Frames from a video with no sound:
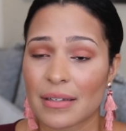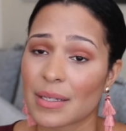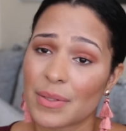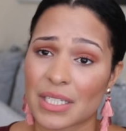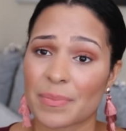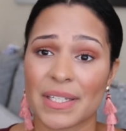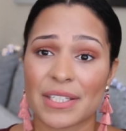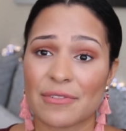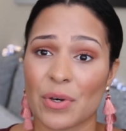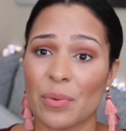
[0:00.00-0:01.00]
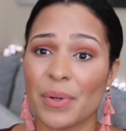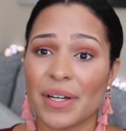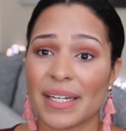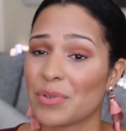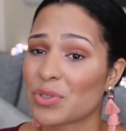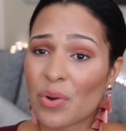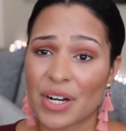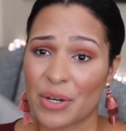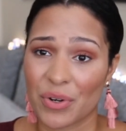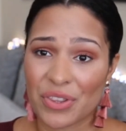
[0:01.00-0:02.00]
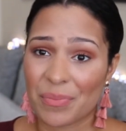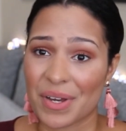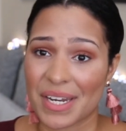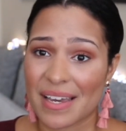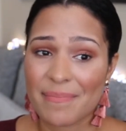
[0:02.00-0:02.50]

It was expensive though, but it was totally worth the money.